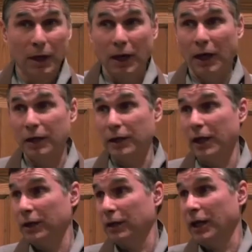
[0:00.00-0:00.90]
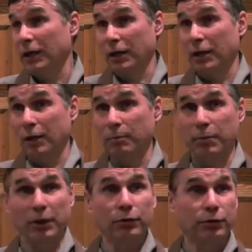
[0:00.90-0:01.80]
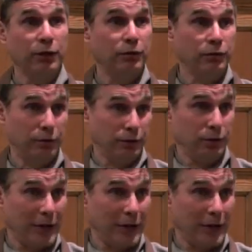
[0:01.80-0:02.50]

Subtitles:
And then they built this